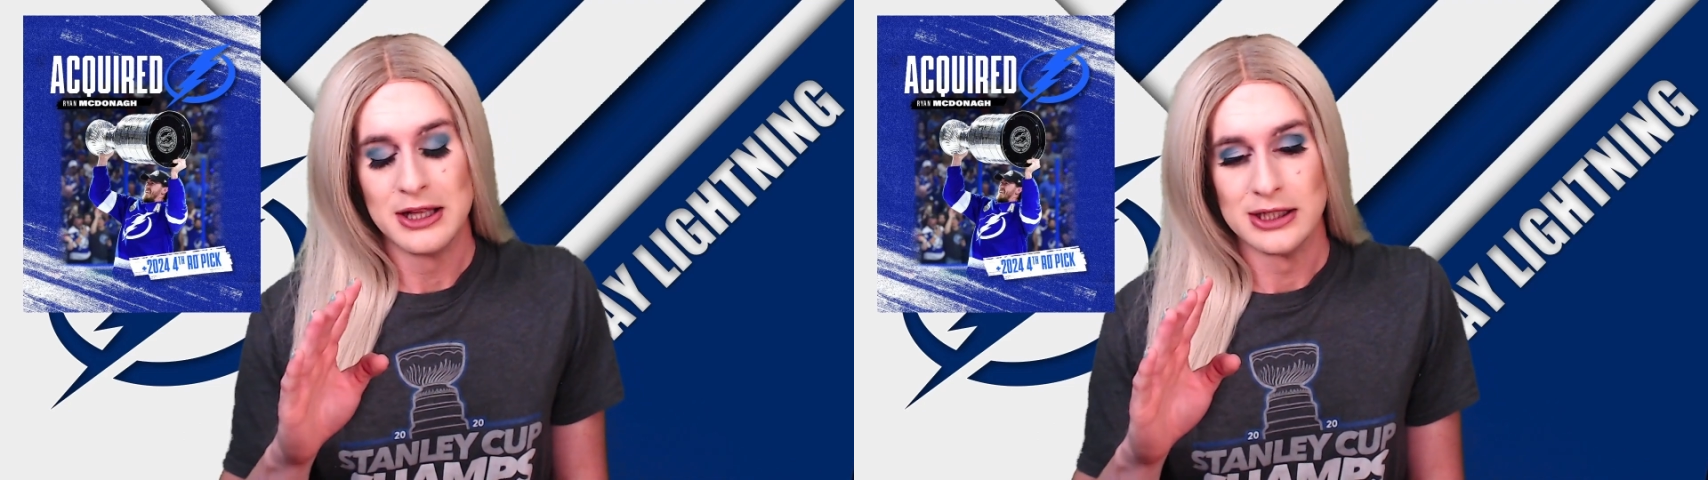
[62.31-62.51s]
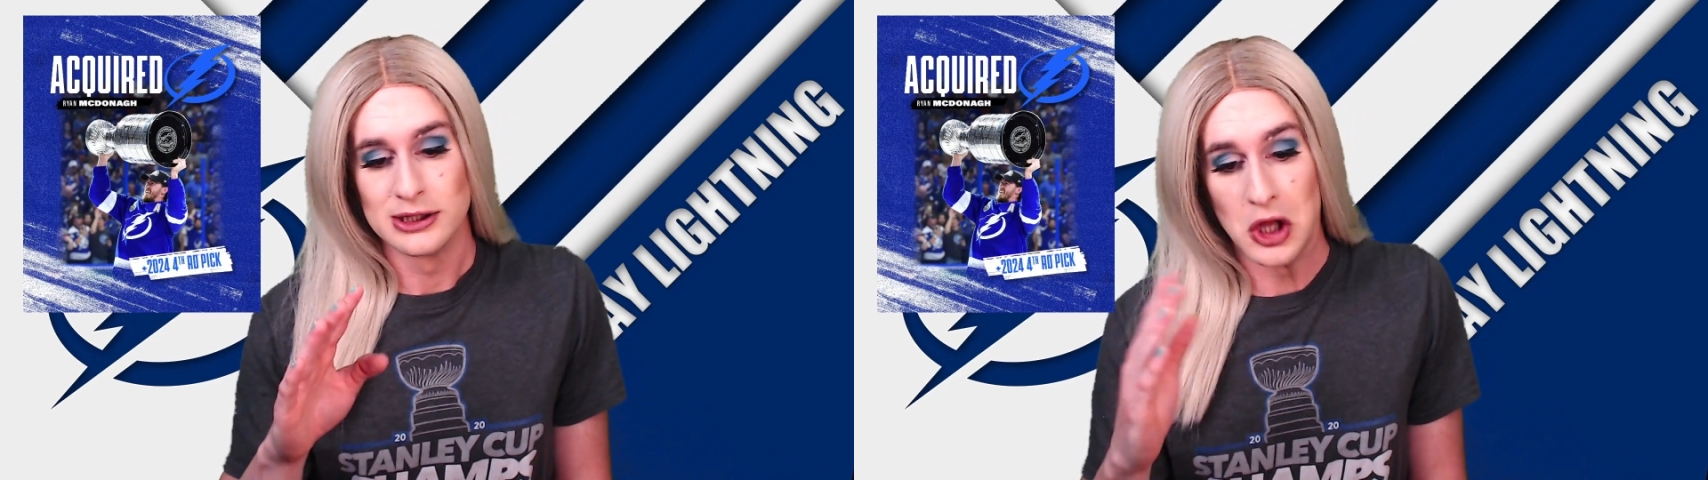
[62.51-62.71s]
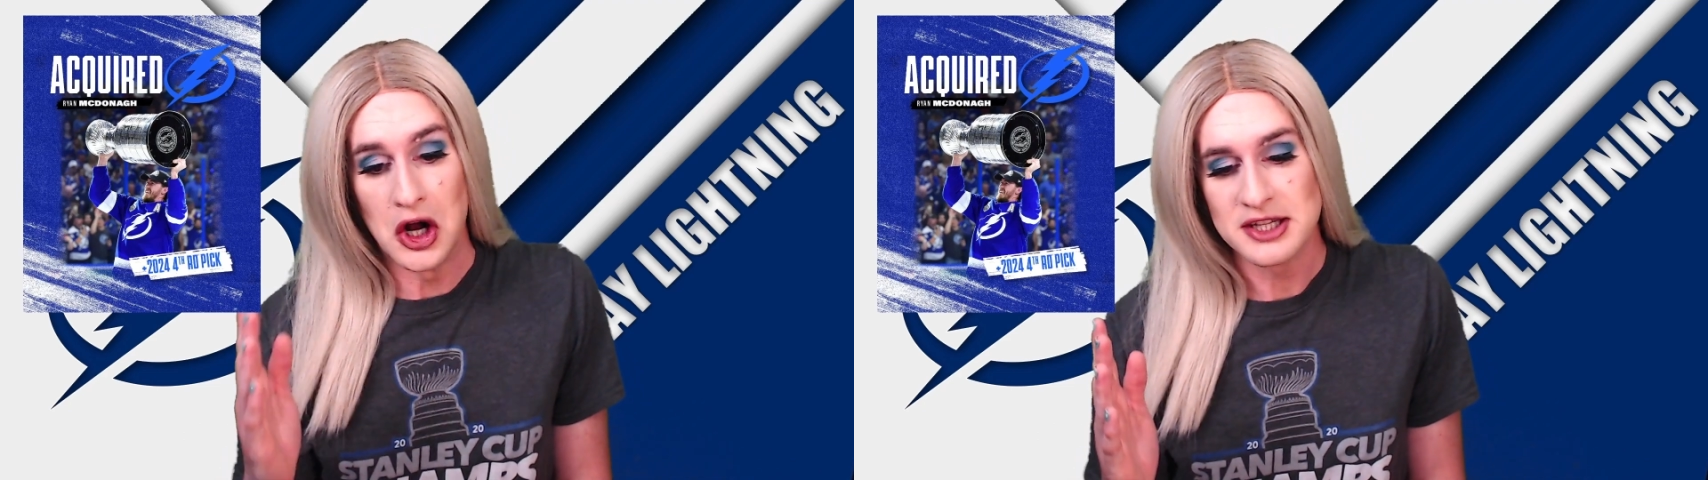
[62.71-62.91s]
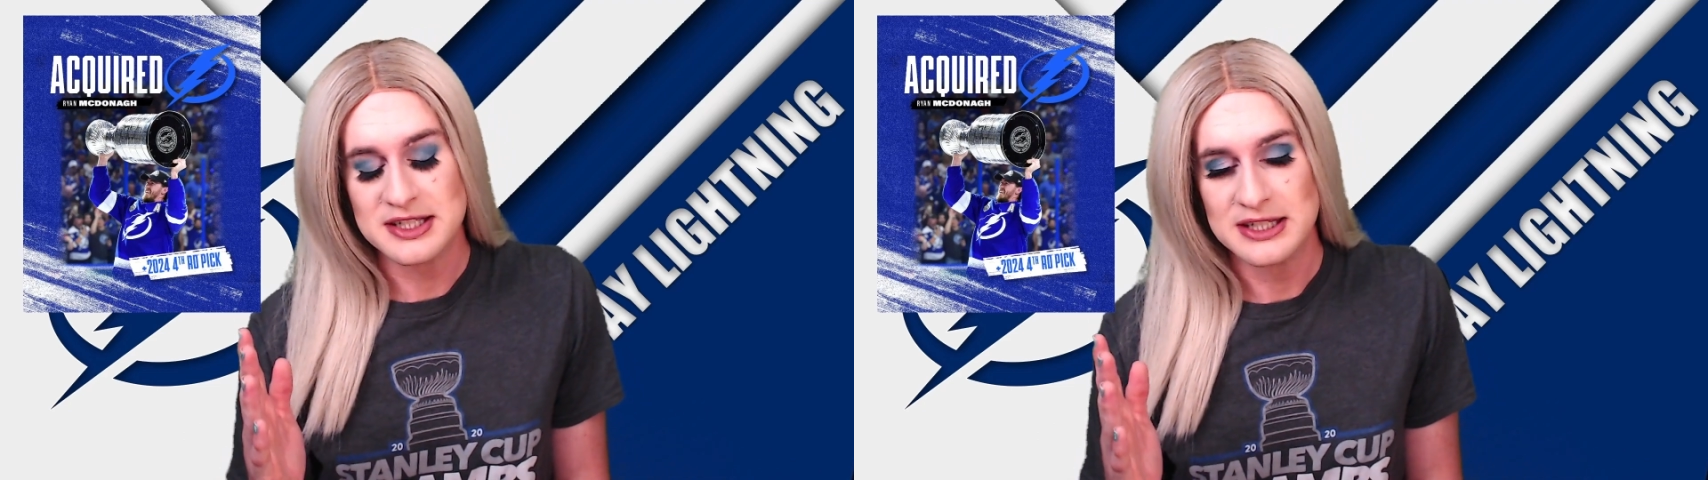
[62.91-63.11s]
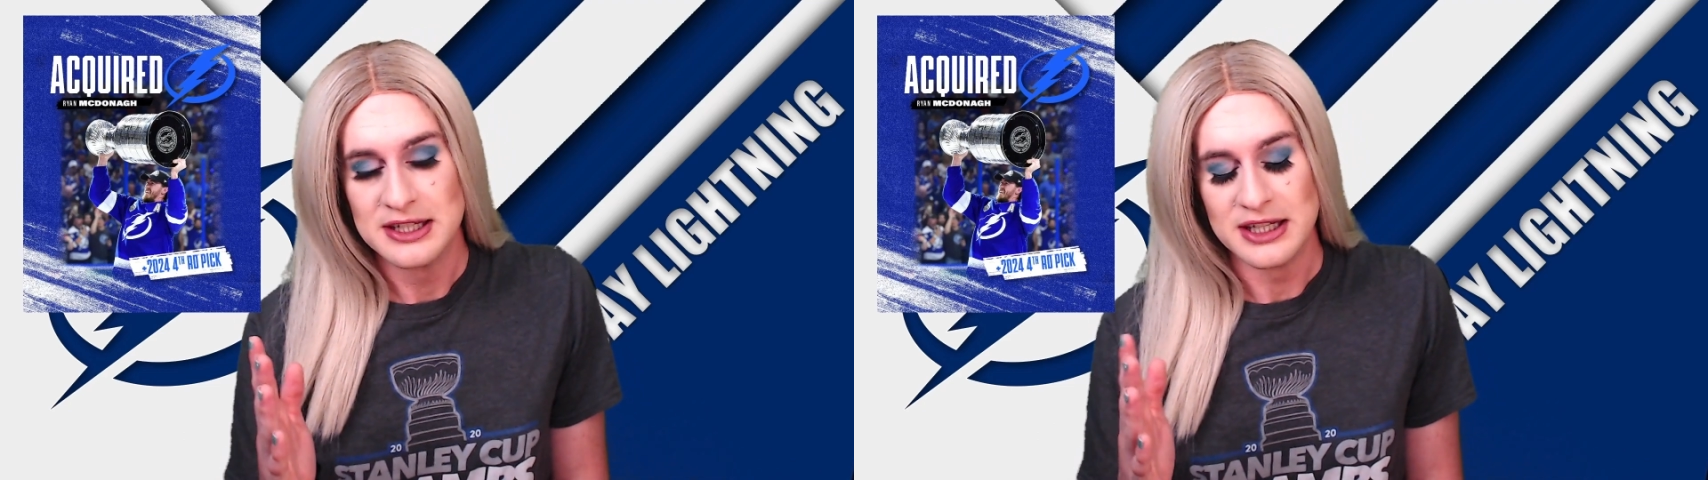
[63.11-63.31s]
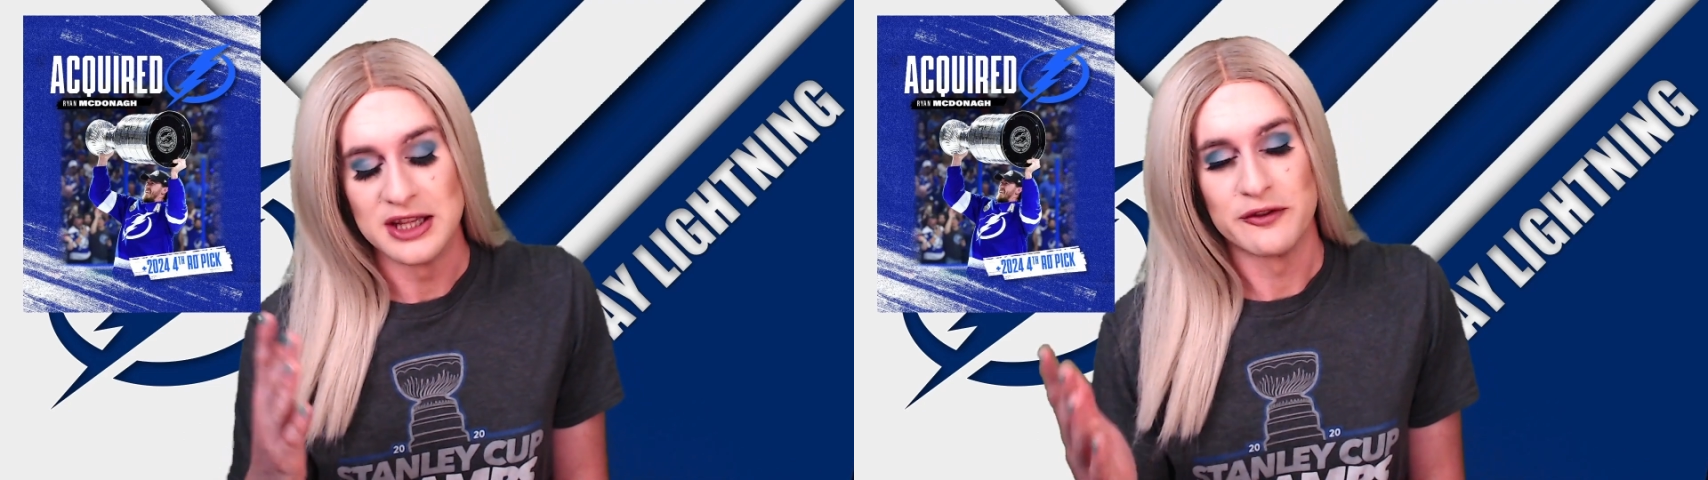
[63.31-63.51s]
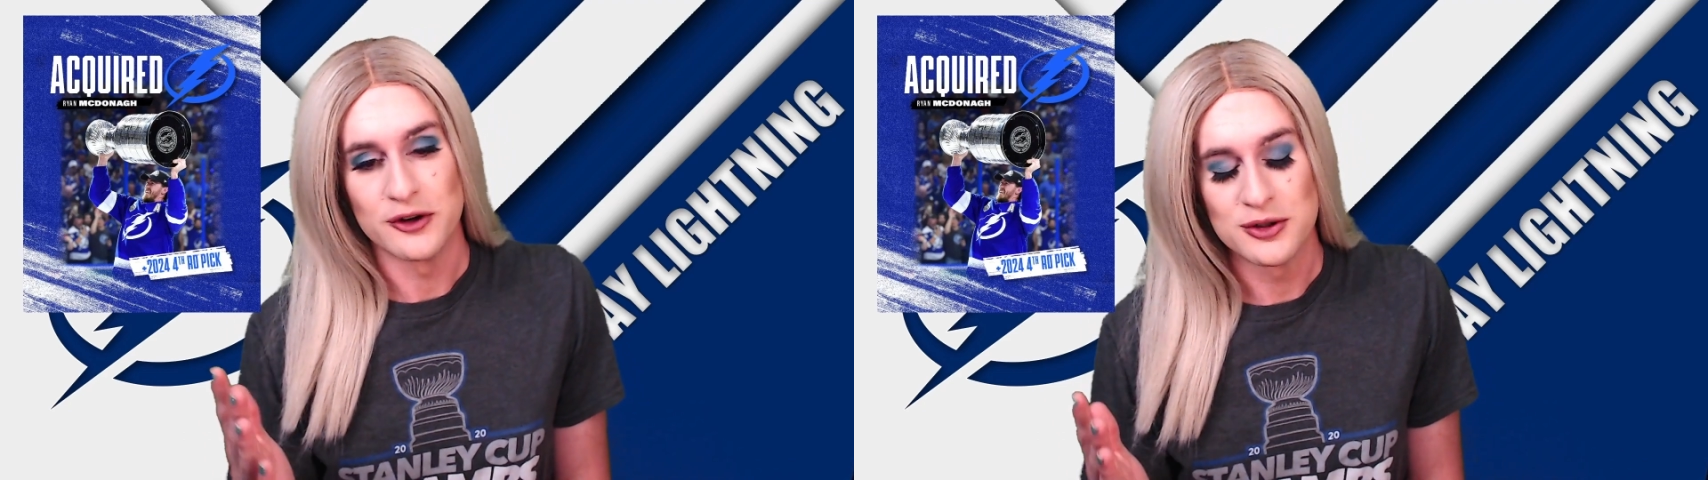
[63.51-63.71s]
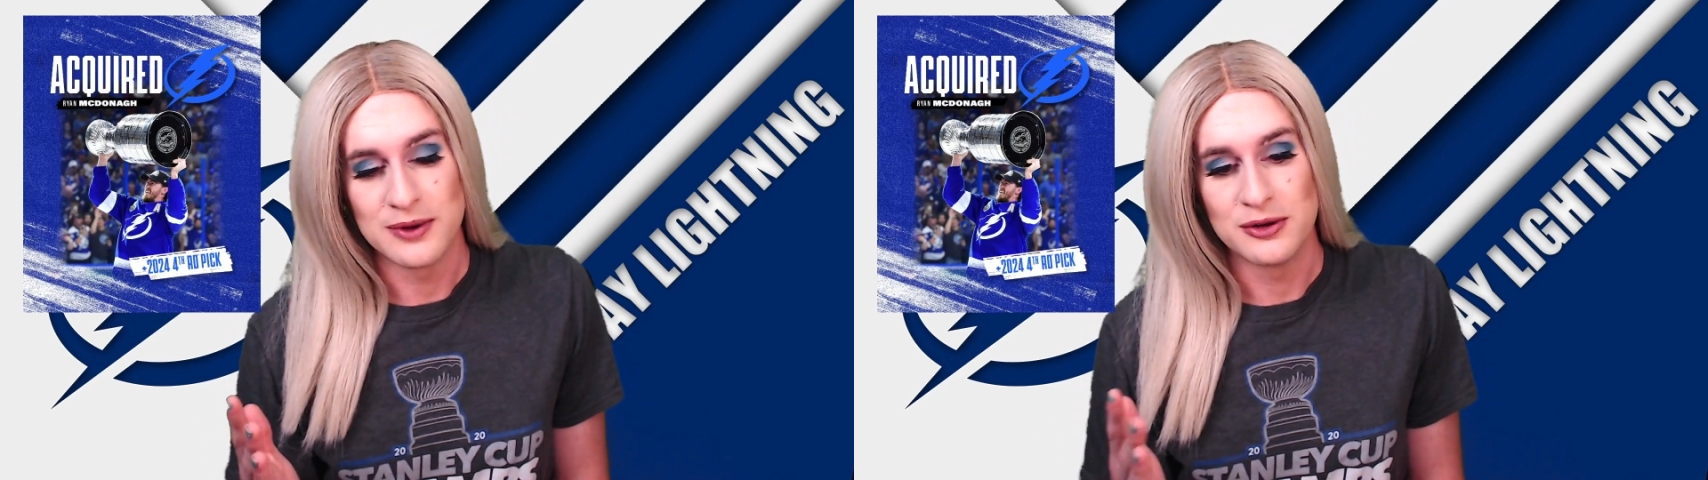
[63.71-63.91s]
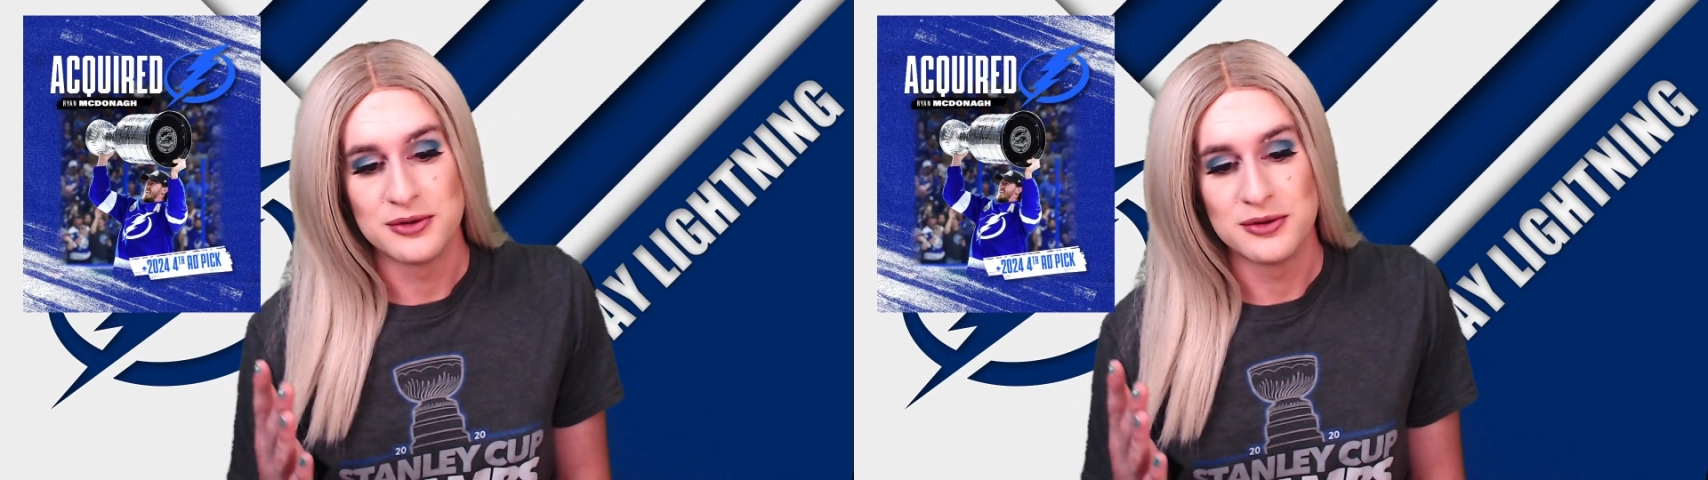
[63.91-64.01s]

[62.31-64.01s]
lost in the first round